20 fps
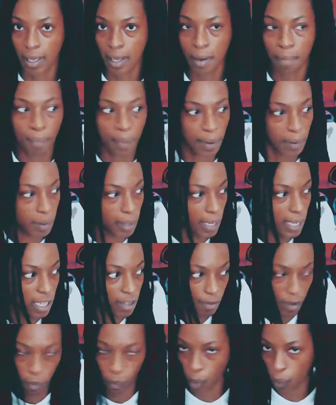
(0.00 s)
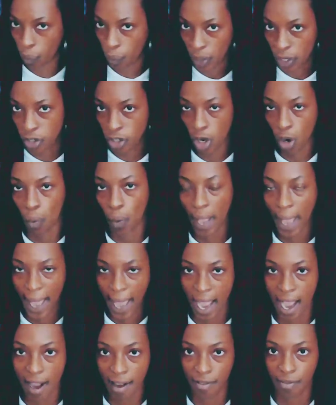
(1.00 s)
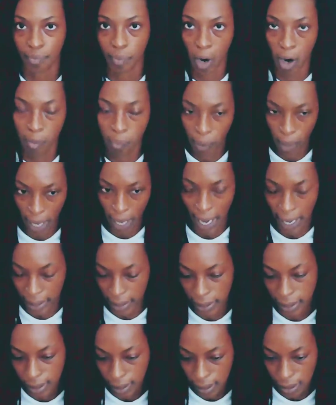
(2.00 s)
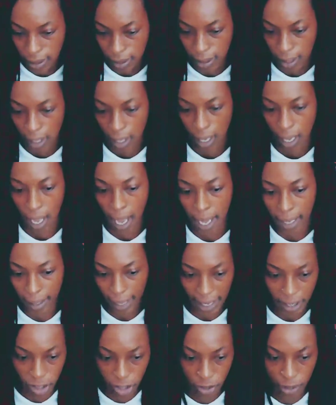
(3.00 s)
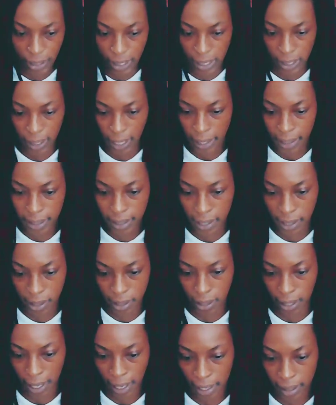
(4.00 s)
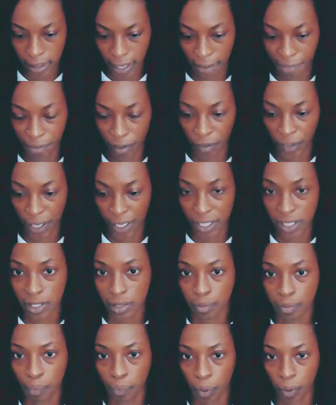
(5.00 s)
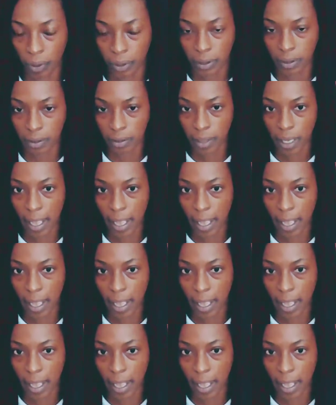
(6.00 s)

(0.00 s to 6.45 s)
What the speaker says: but even when we don't have our practice. I like to discuss these things. I feel that it's important.